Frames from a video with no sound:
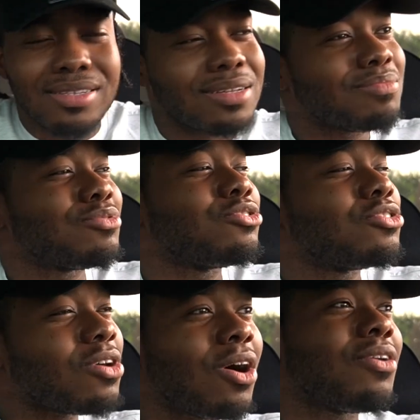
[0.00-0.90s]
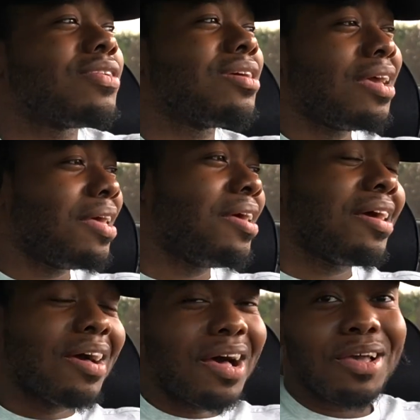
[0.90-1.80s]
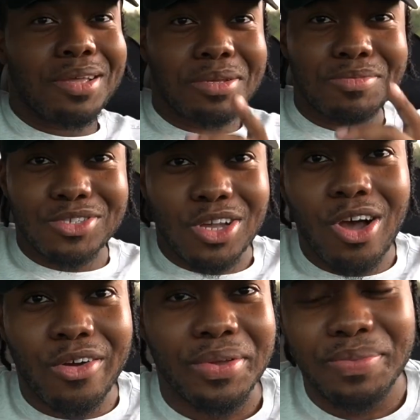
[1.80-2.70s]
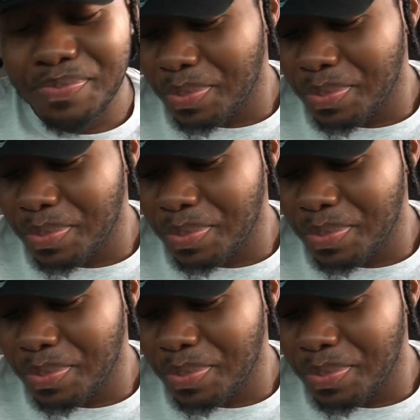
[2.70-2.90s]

I'm sorry. I am sorry.